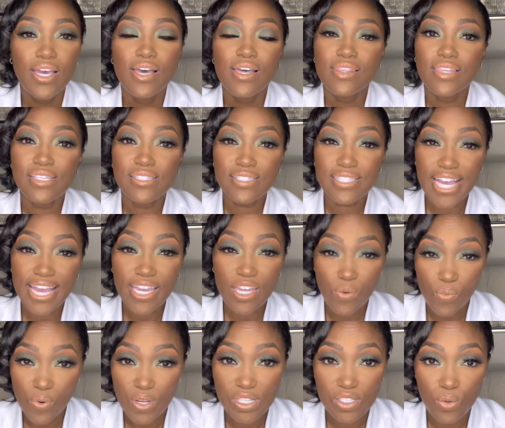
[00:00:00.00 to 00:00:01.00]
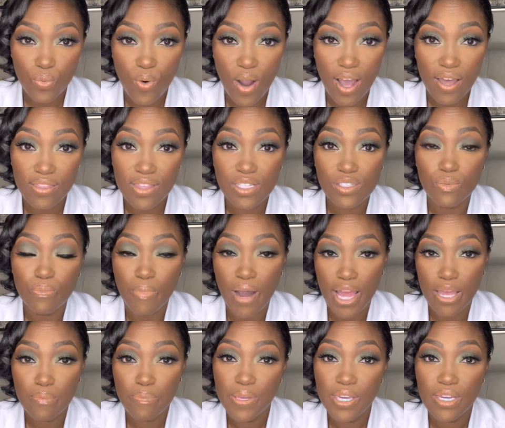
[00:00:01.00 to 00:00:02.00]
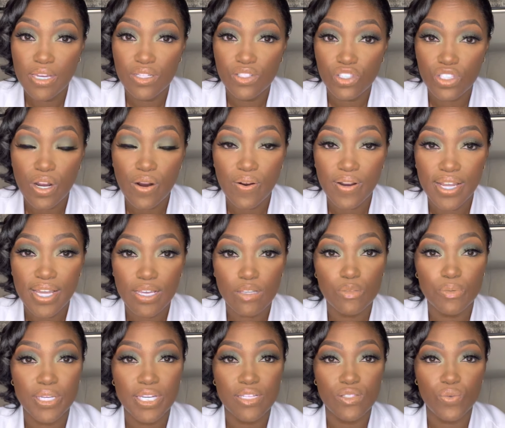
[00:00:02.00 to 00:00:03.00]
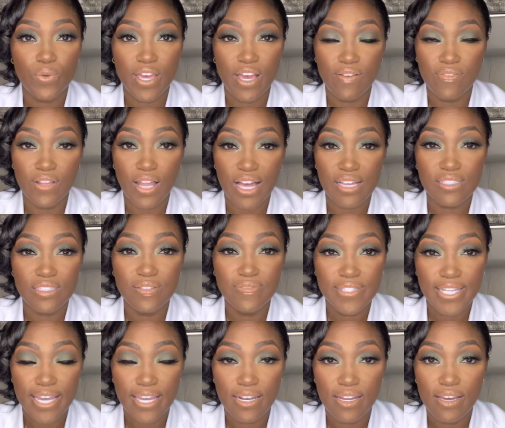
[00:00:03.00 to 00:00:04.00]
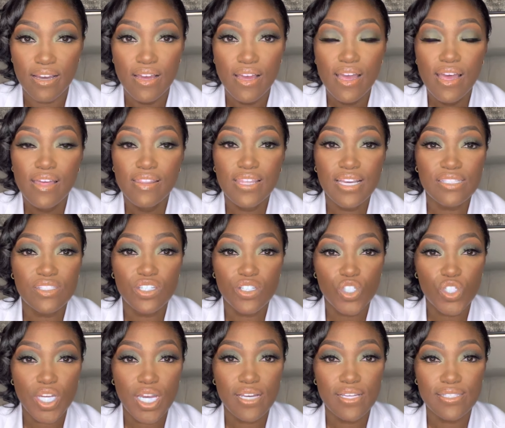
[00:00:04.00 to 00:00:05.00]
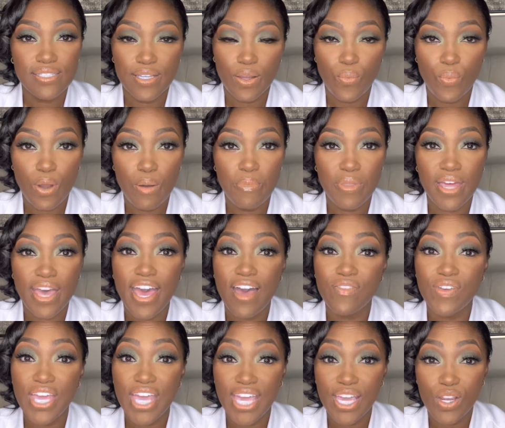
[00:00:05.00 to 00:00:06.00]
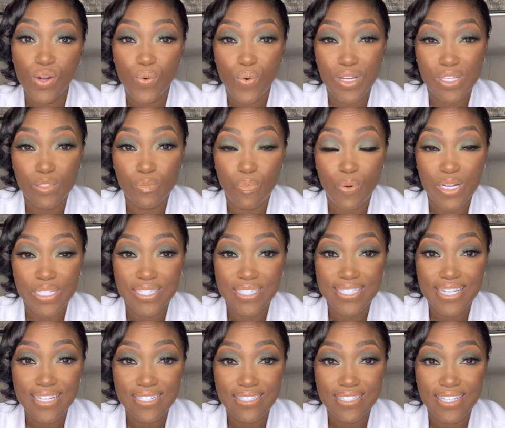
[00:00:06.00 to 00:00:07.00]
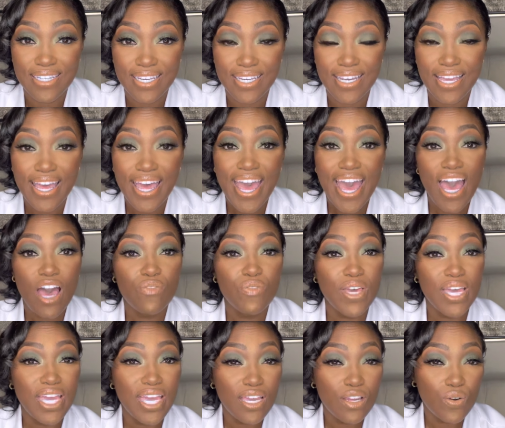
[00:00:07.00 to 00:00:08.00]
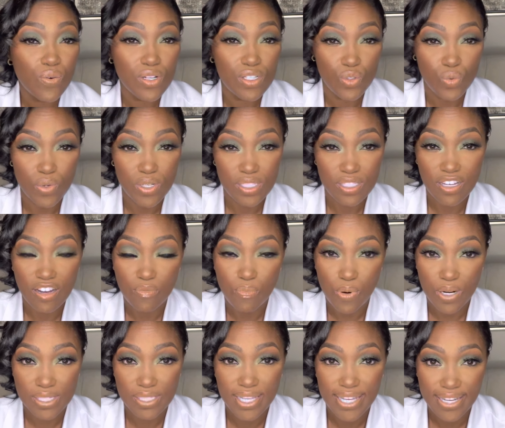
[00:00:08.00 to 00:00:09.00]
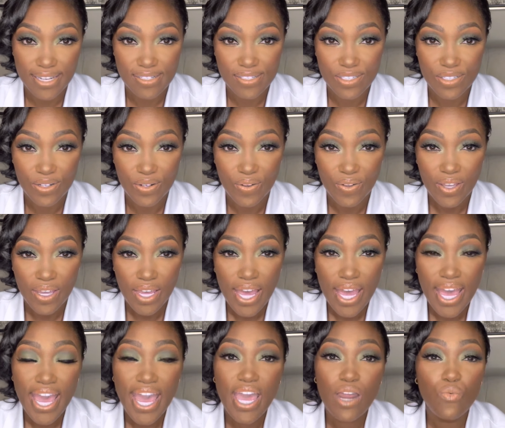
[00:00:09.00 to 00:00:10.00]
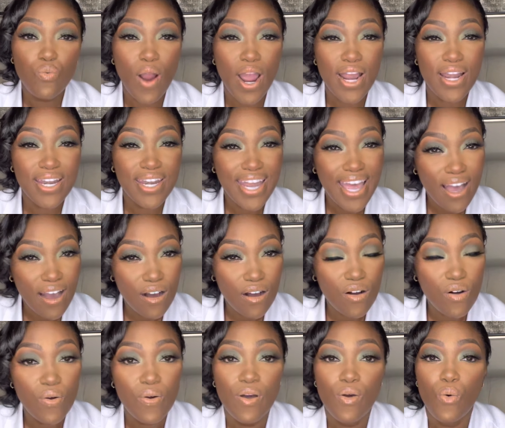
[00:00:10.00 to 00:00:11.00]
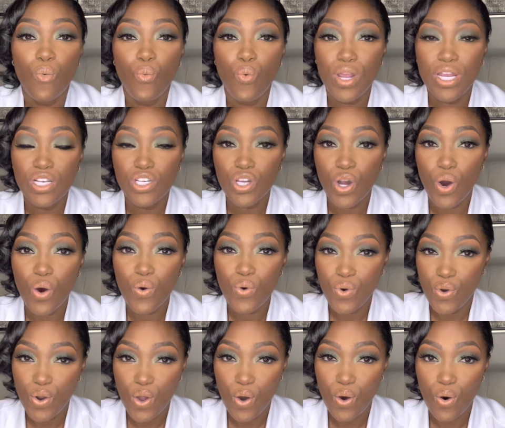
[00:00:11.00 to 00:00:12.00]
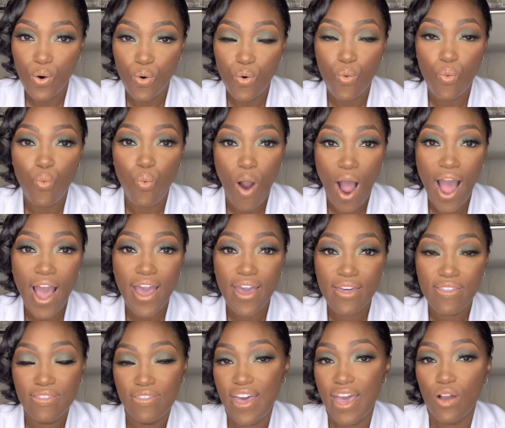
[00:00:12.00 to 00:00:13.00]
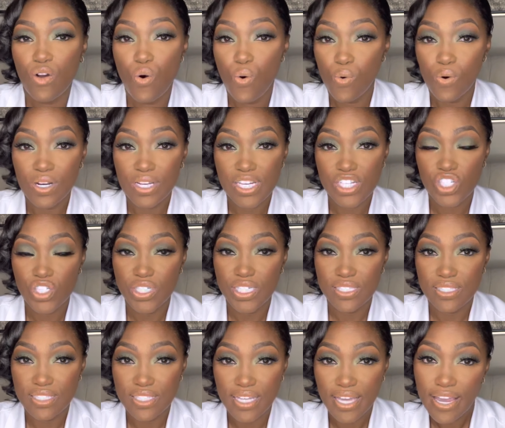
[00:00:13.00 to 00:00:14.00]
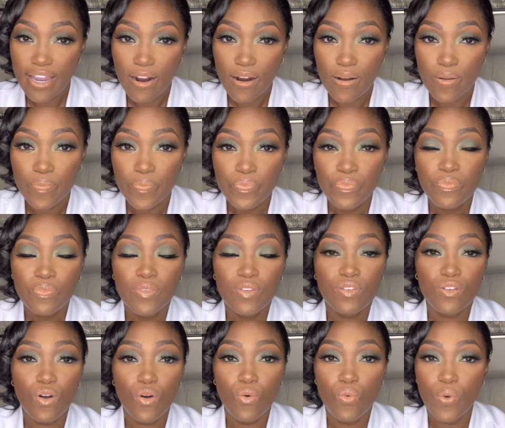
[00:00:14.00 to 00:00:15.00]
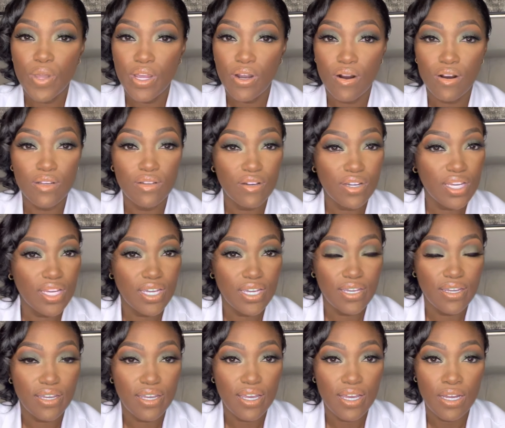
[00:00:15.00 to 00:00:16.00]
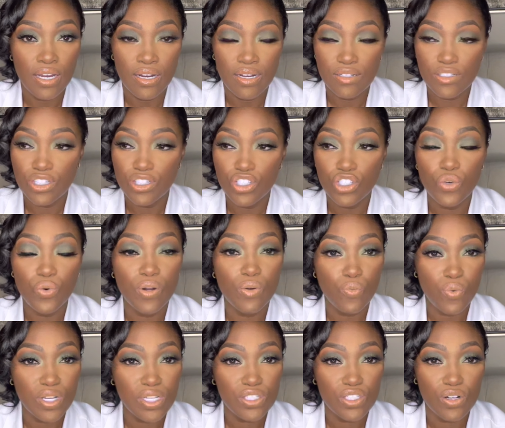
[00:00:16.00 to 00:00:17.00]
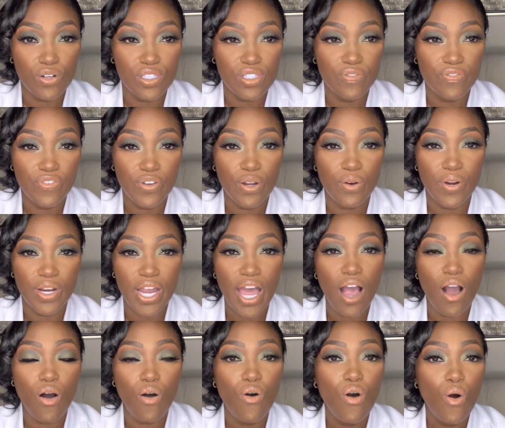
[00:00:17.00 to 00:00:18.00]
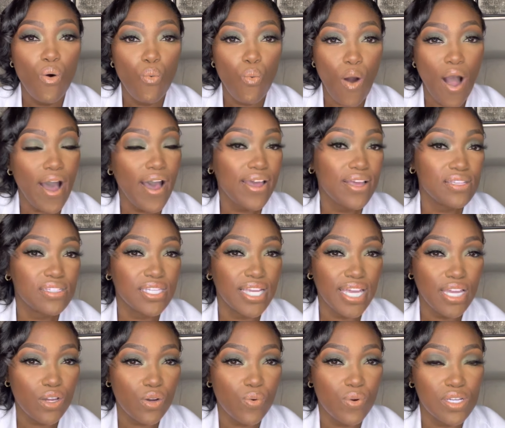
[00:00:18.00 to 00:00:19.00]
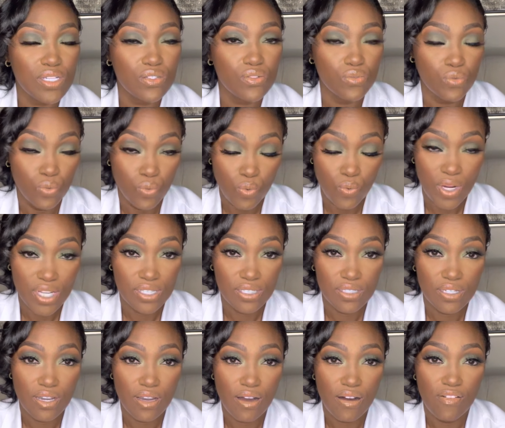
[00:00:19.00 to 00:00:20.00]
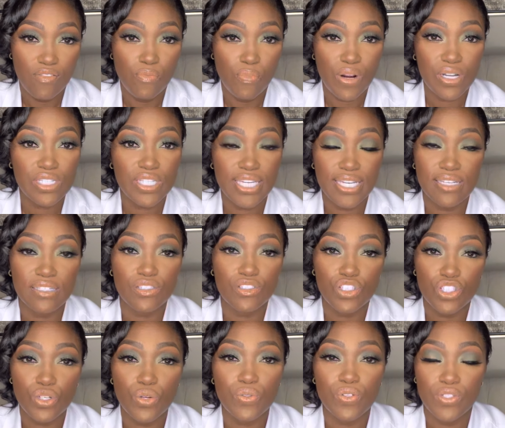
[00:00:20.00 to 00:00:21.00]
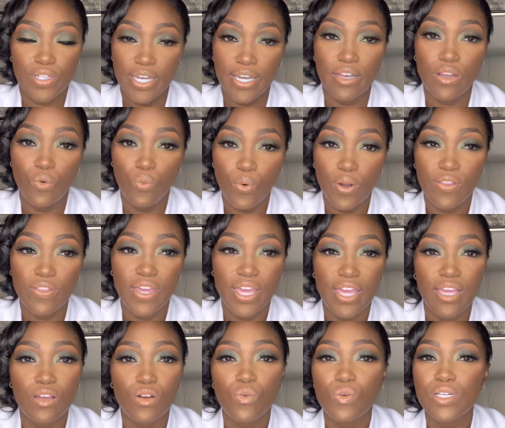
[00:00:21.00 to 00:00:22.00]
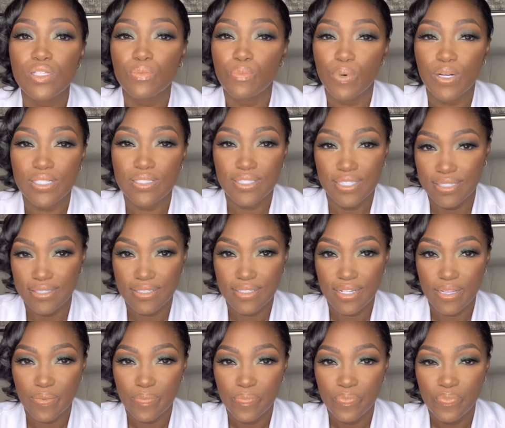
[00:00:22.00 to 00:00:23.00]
The second reason why this might be concerning is because we have lots of data that suggests that women that have increased breast density have an increased risk of breast cancer. And right now, we don't know why that correlation is there. So we are looking to doing research and figuring out why is the increased risk of breast cancer associated with increased breast density.